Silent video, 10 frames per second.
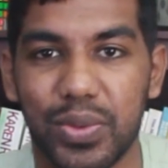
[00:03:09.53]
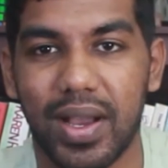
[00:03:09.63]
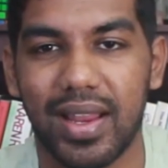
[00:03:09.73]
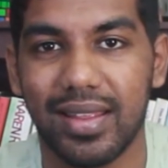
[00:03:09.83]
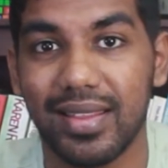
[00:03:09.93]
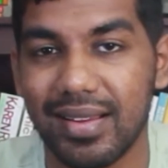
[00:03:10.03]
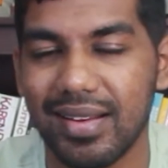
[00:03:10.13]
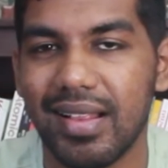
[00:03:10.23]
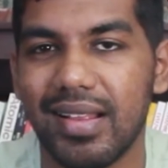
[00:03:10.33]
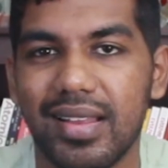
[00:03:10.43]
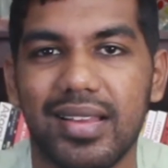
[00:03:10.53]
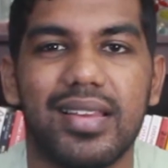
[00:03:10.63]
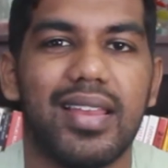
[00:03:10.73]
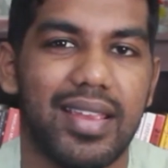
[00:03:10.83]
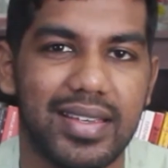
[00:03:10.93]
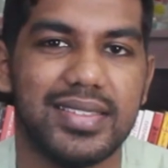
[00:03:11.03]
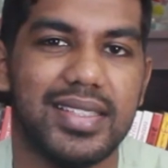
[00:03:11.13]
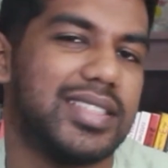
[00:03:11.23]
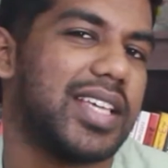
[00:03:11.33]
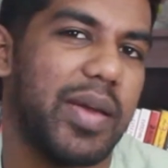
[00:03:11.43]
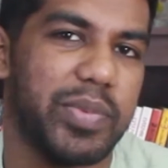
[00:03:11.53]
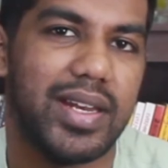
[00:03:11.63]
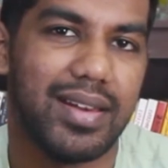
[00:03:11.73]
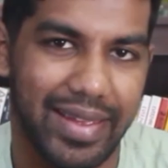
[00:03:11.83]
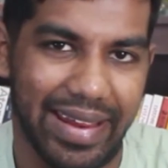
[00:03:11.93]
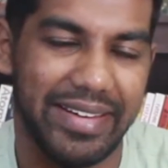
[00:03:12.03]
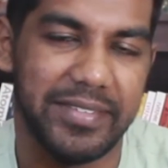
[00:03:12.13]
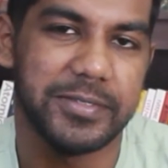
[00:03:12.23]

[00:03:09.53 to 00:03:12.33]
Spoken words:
to another, is this capital gain.